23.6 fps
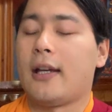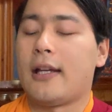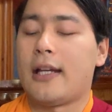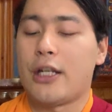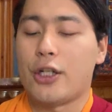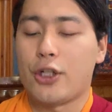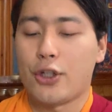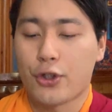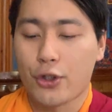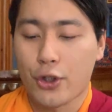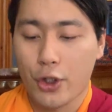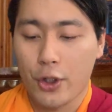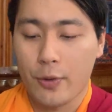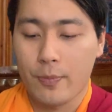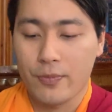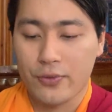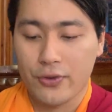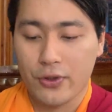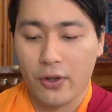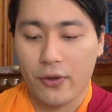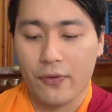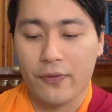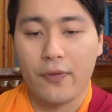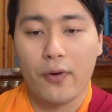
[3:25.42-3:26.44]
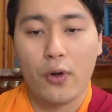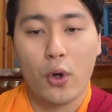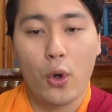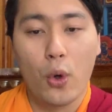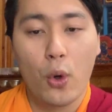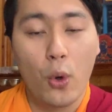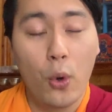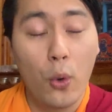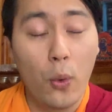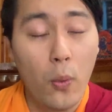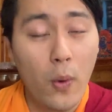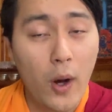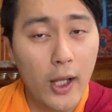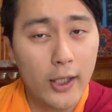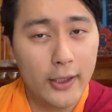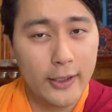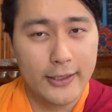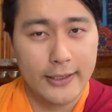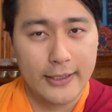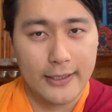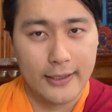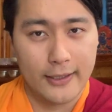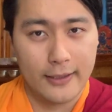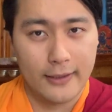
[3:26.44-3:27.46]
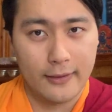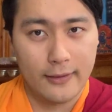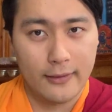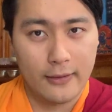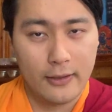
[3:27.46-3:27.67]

in terms of quality,